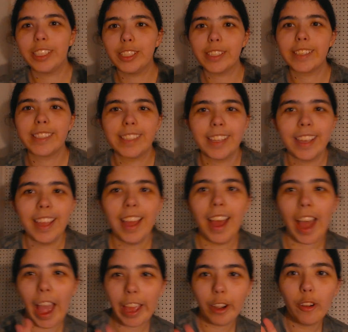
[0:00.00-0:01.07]
just,
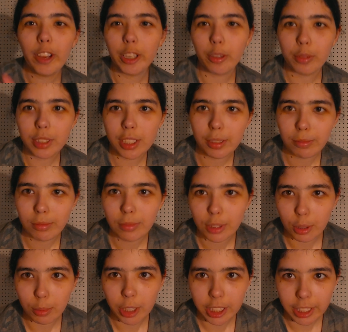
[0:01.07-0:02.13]
I know I don't seem
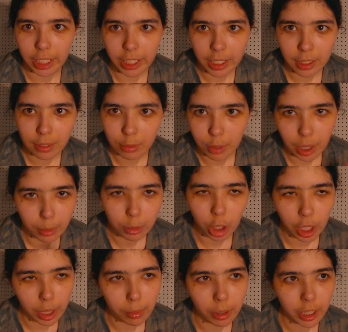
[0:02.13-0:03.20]
super excited when I'm
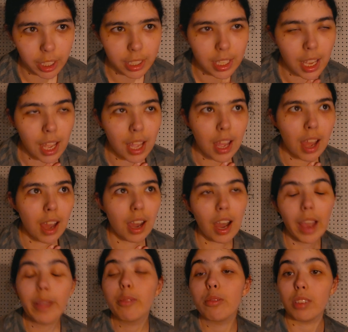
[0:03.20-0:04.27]
talking about this.
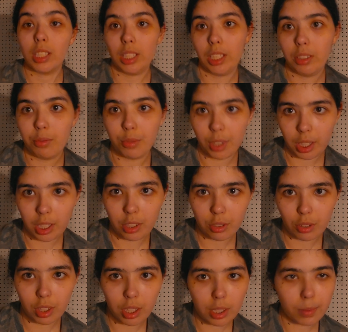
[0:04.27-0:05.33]
I really, really
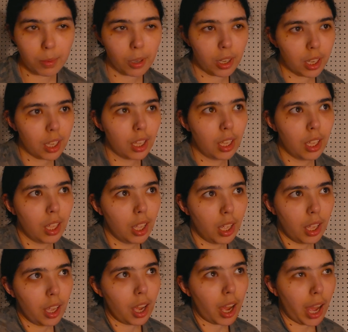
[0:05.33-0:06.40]
enjoyed this book.
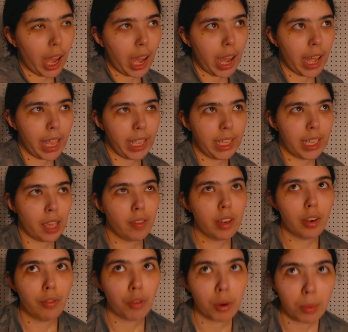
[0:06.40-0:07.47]
I gave
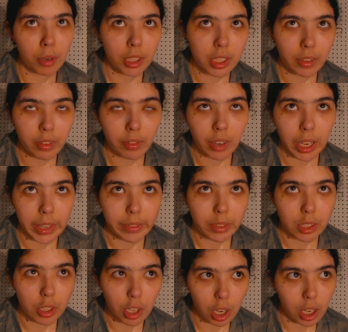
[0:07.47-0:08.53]
it a 4.75
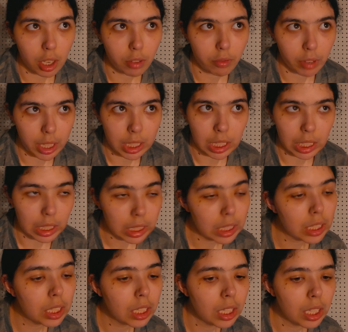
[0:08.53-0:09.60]
star
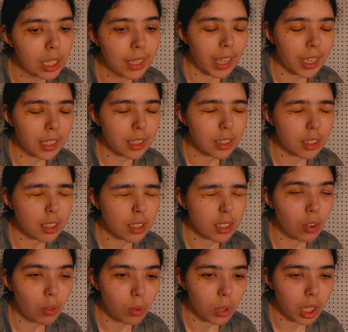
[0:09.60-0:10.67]
rating, and
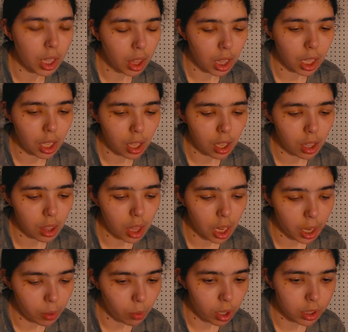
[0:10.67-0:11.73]
the only thing that
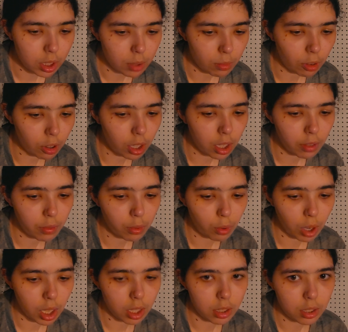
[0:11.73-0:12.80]
I wanted more of
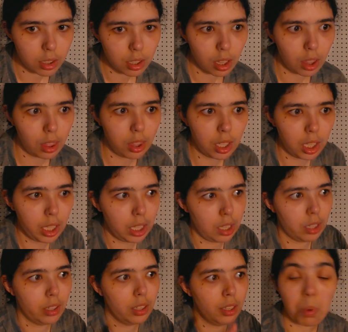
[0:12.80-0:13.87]
was the
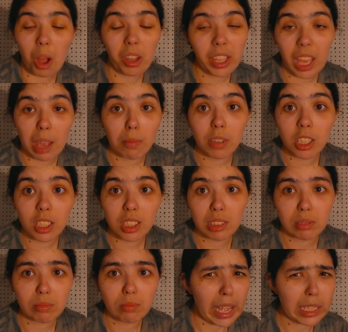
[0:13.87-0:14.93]

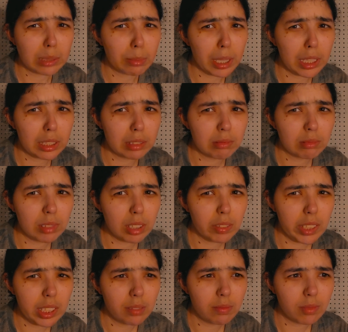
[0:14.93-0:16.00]
polyamorous aspect
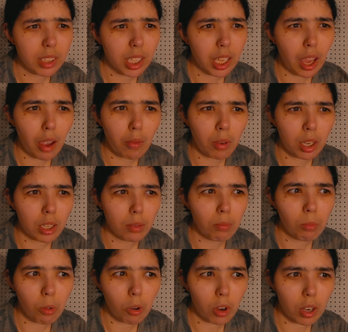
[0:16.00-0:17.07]
of it. I wanted
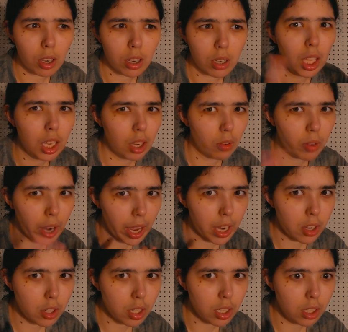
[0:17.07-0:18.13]
more
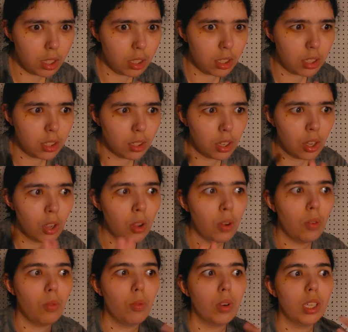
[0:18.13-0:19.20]
interactions
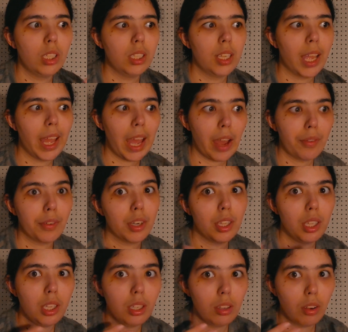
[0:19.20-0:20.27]
when after
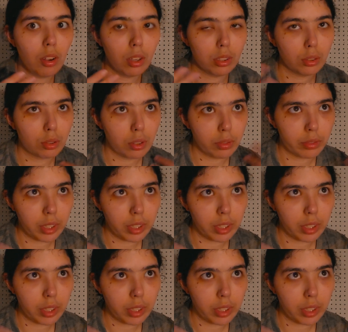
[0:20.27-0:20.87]
they all sort of